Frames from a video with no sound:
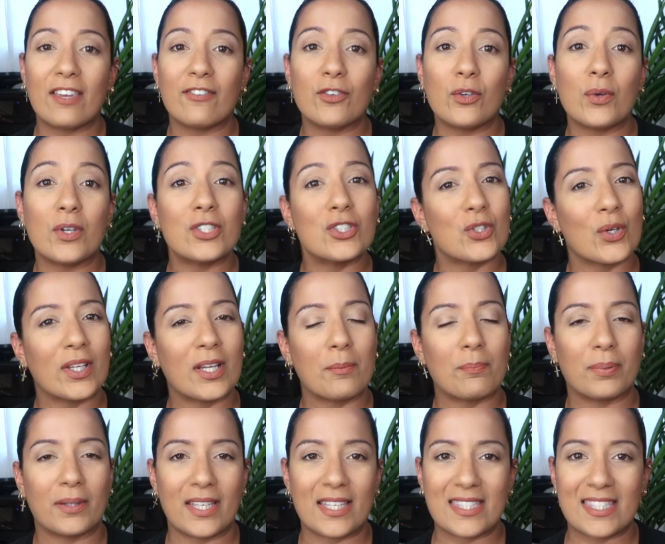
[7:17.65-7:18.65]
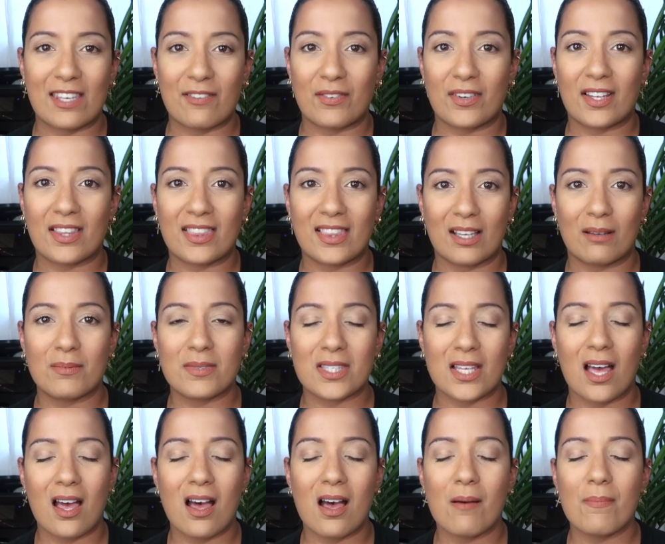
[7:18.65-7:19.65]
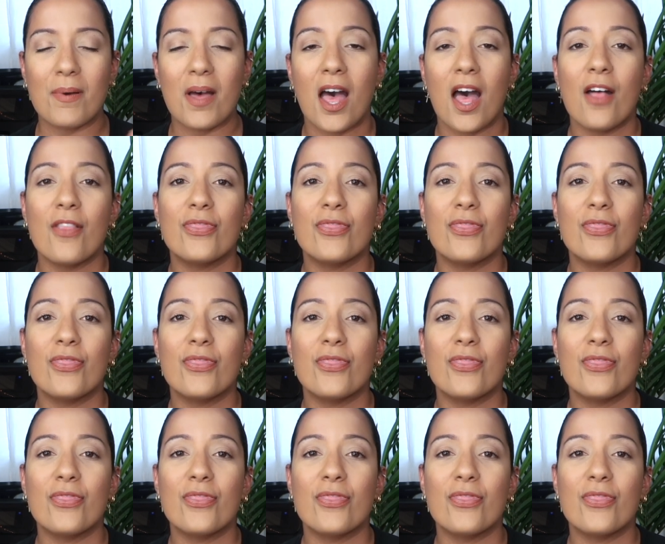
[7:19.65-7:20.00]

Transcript: If you enjoyed it, please give it a thumbs up.